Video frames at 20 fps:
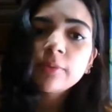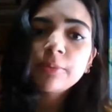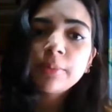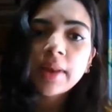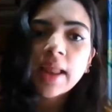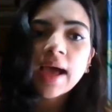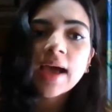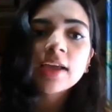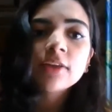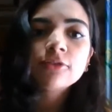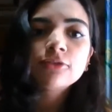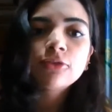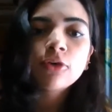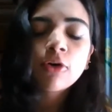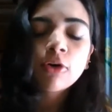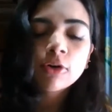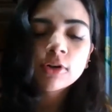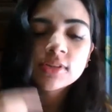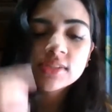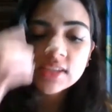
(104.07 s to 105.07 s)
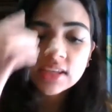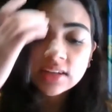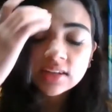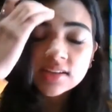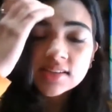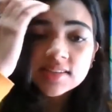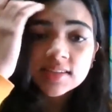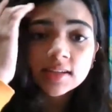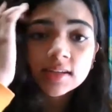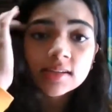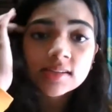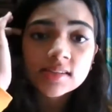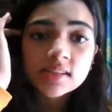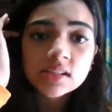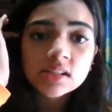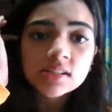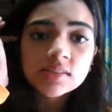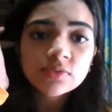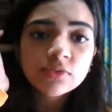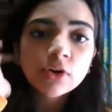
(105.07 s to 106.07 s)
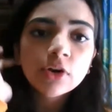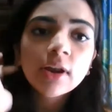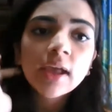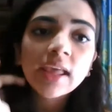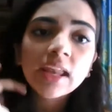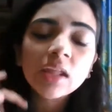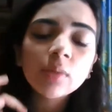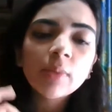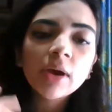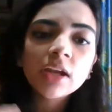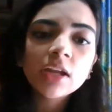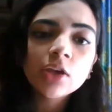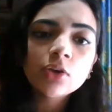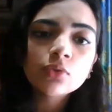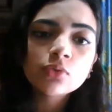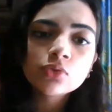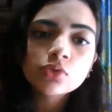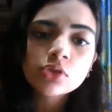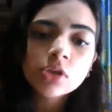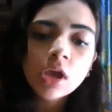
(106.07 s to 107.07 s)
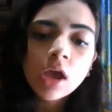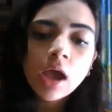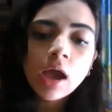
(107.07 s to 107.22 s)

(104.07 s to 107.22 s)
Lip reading: plan for senior citizens, for anybody who's